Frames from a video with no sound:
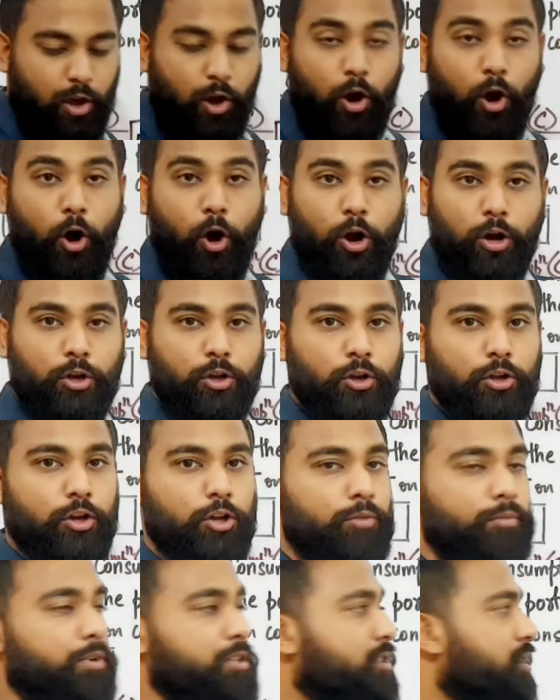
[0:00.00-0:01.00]

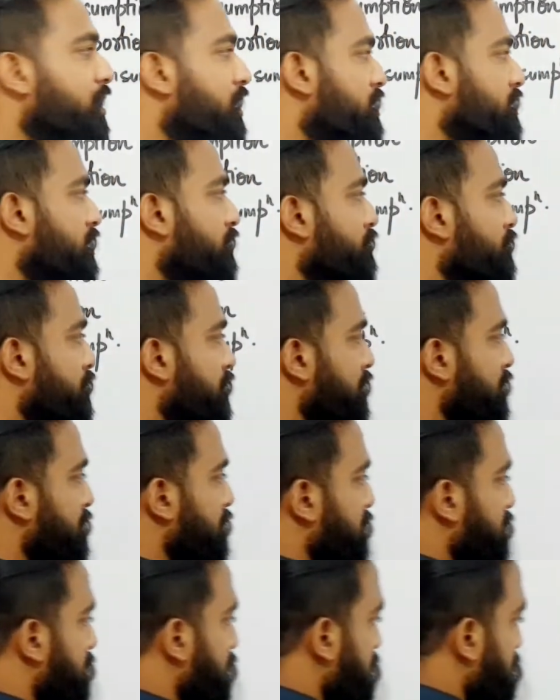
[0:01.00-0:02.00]
autonomous consumption. So
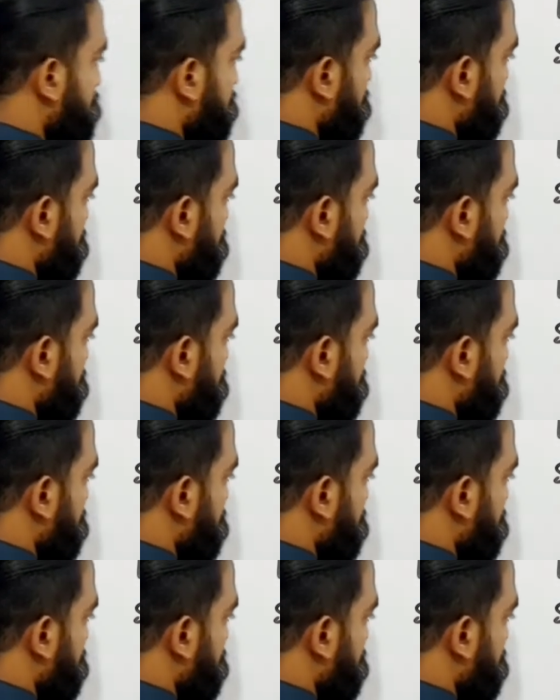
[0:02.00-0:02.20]
this